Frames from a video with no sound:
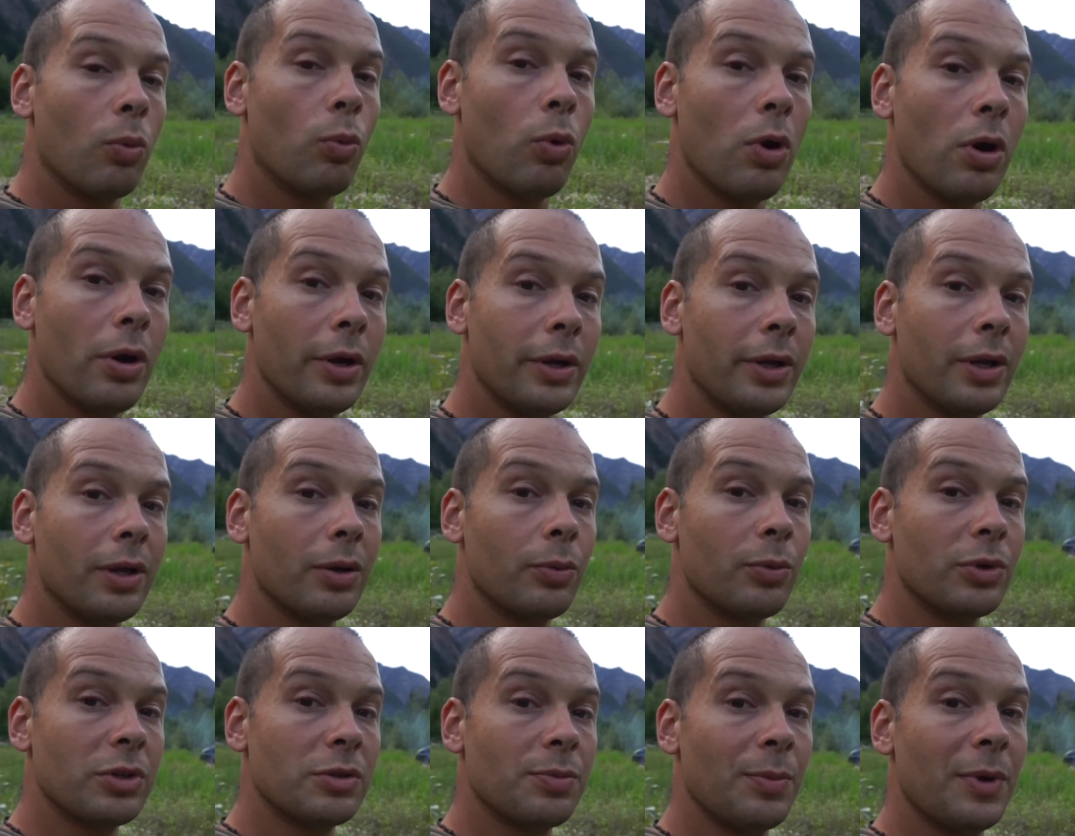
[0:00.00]
wide,
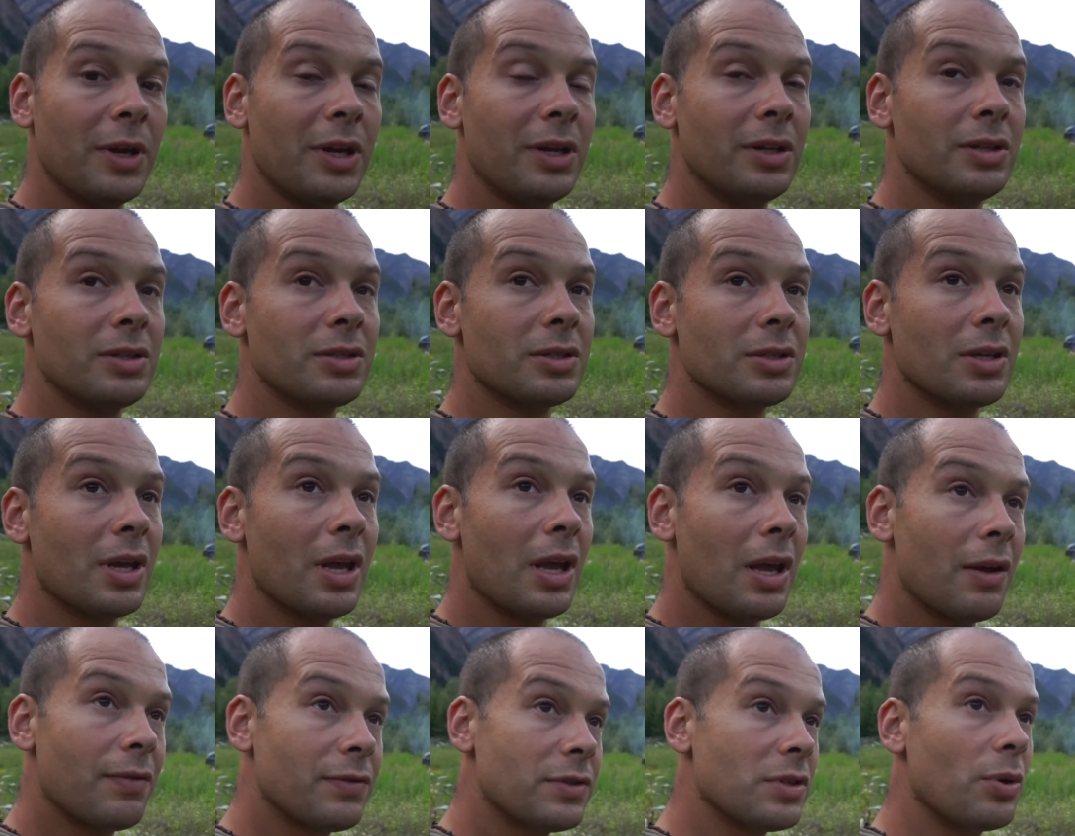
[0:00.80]
which means
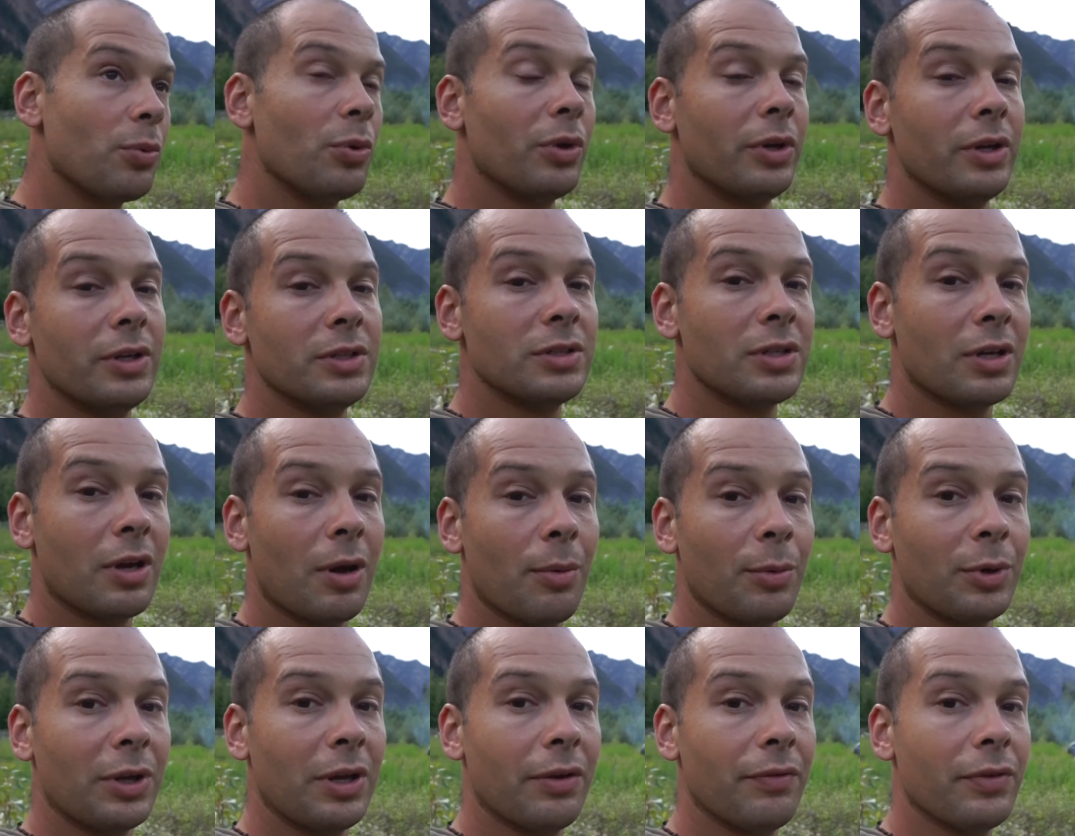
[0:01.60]
if someone needs to
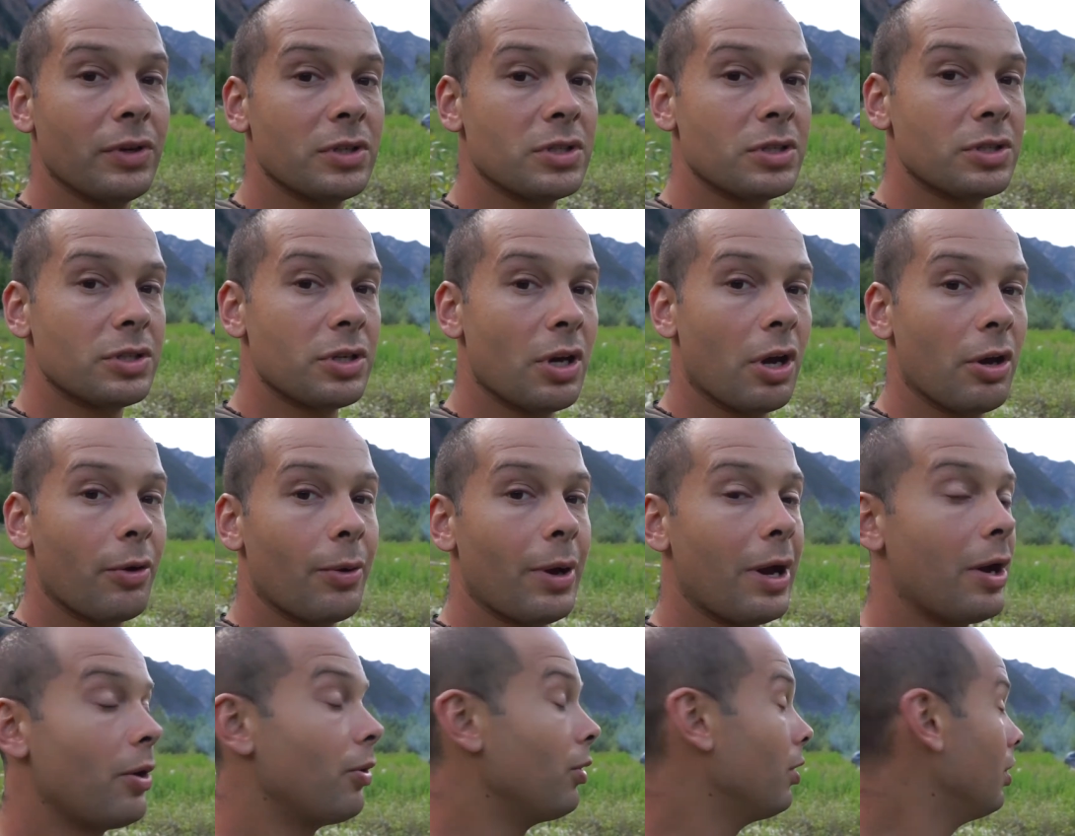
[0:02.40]
come and give us a tow
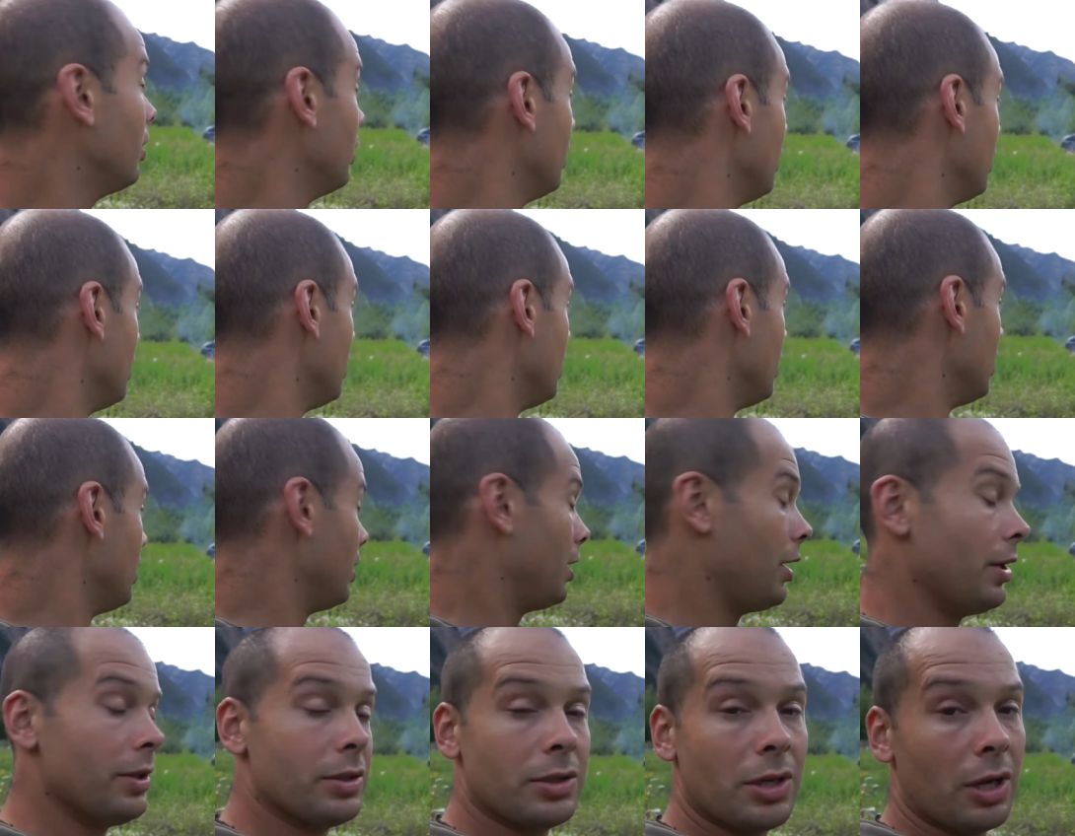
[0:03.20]
out,
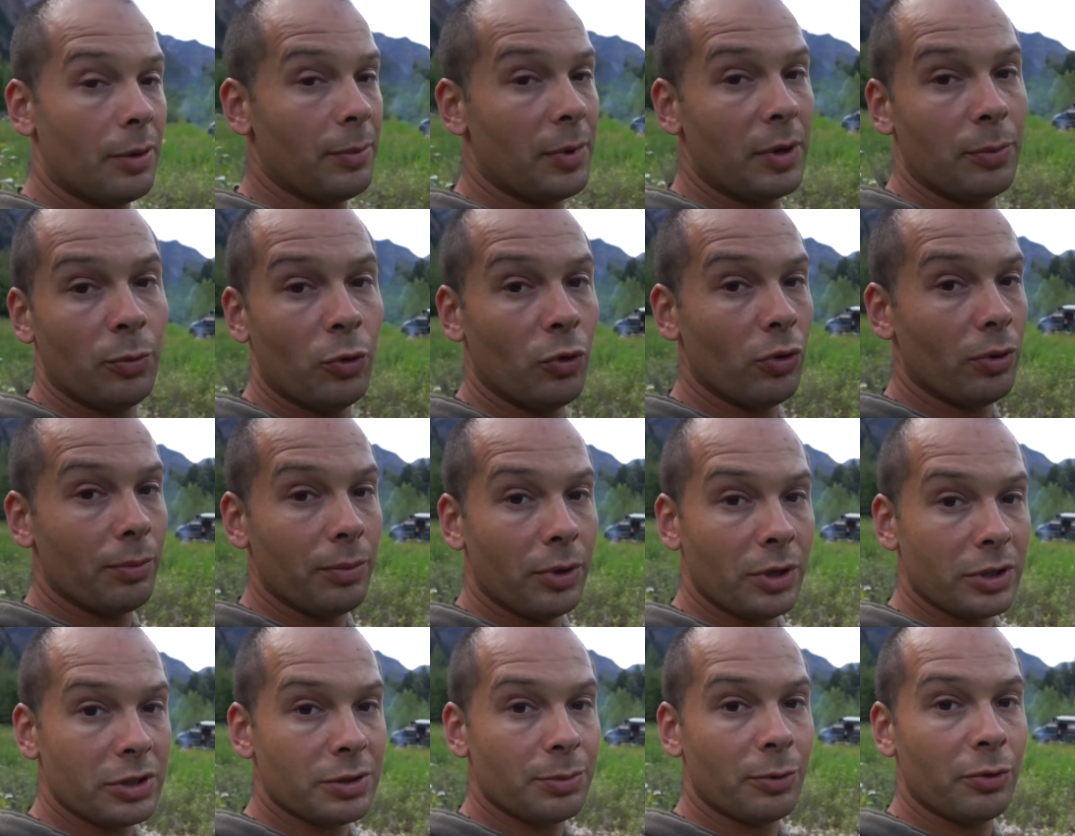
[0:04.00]
it's going to be more than
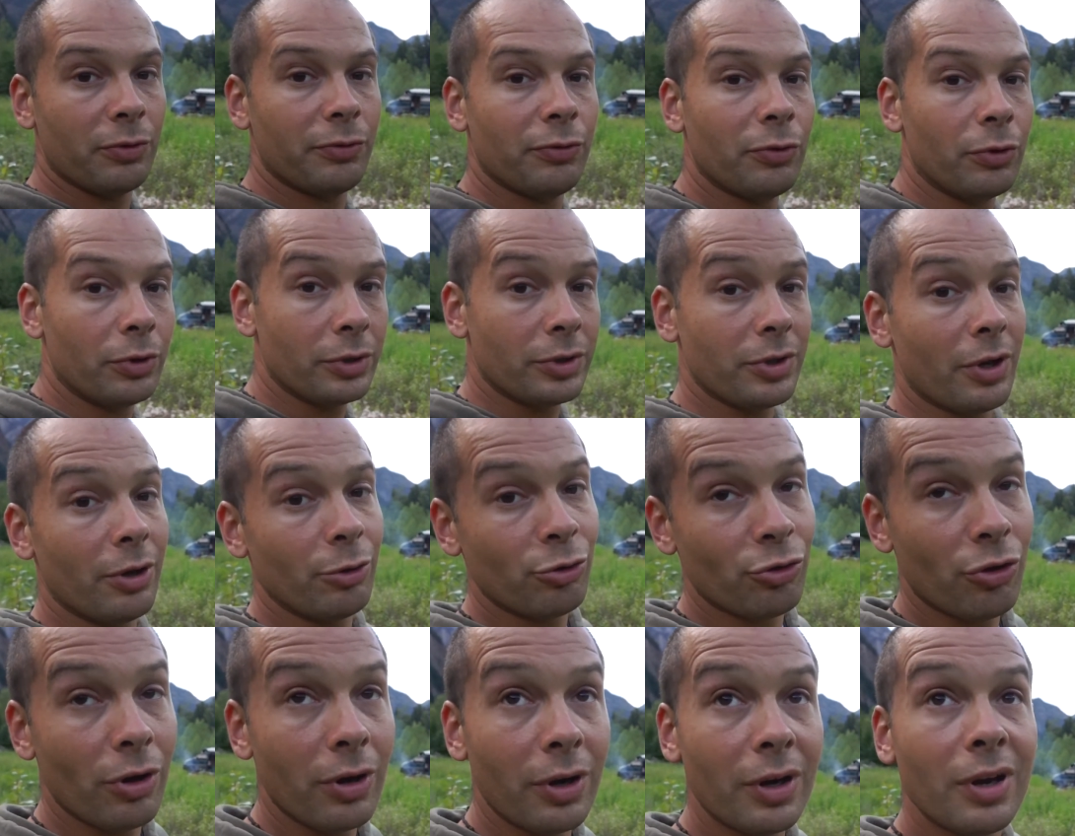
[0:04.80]
possible for a tow
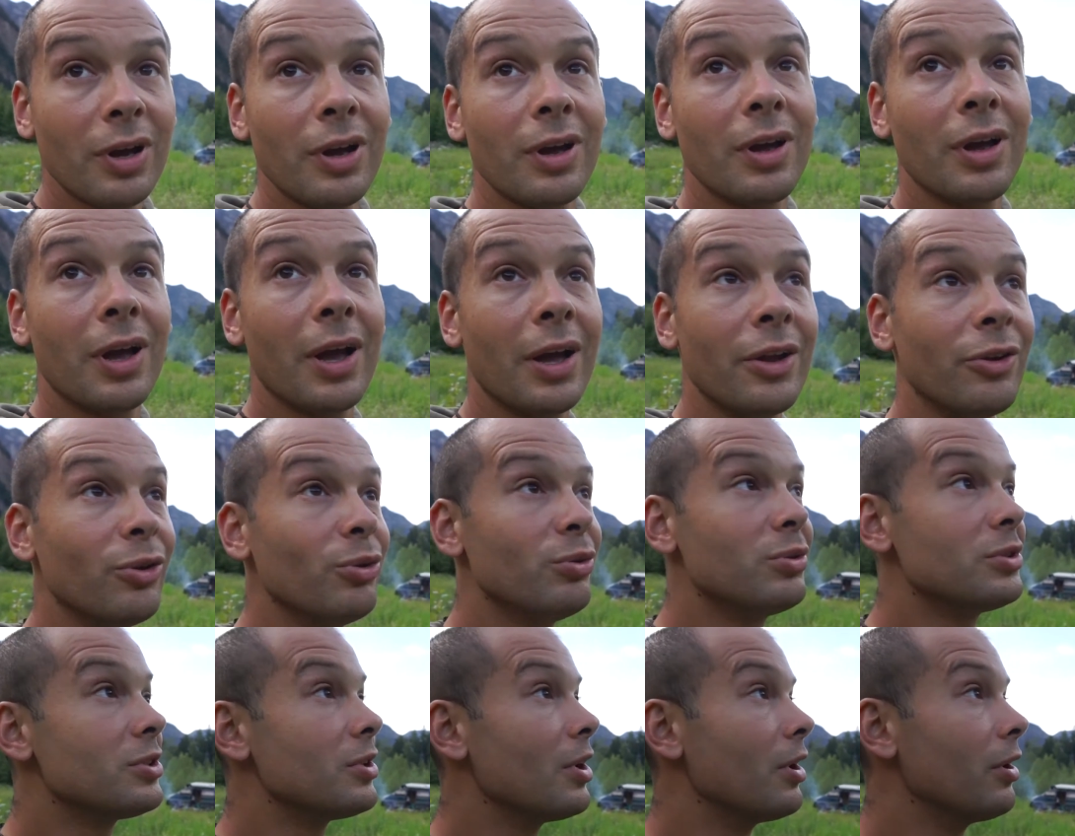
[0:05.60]
truck. And
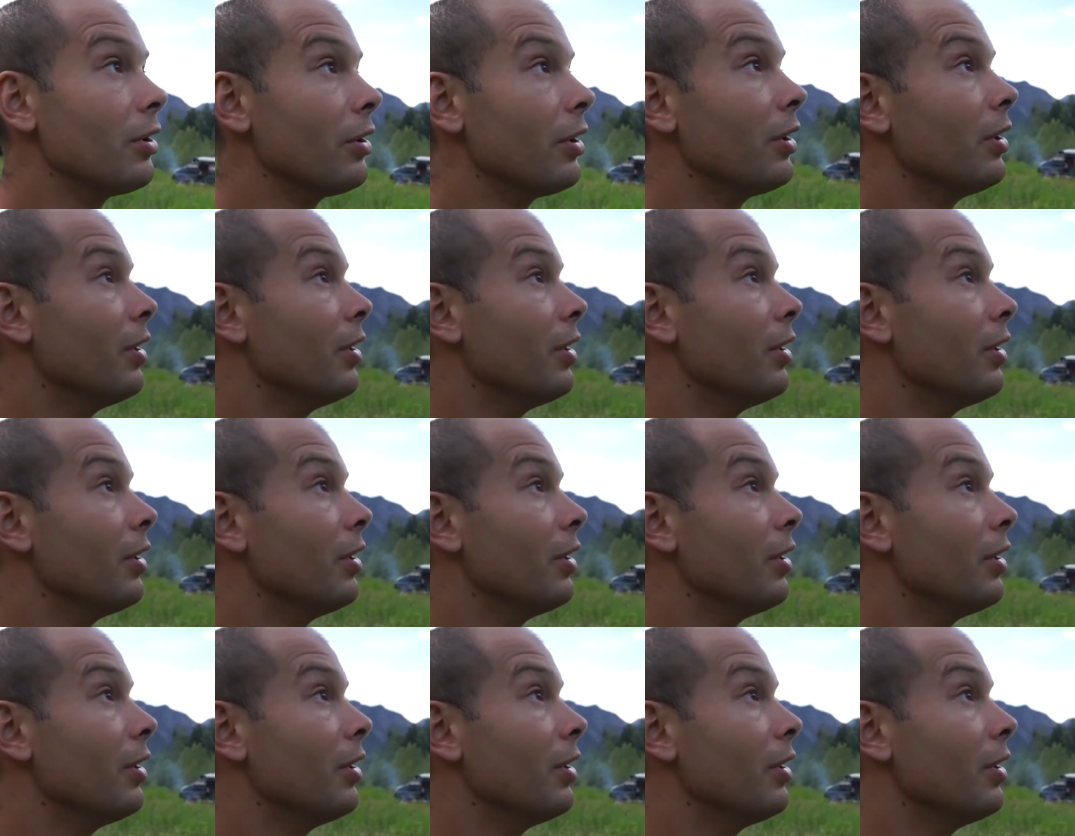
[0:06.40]
also,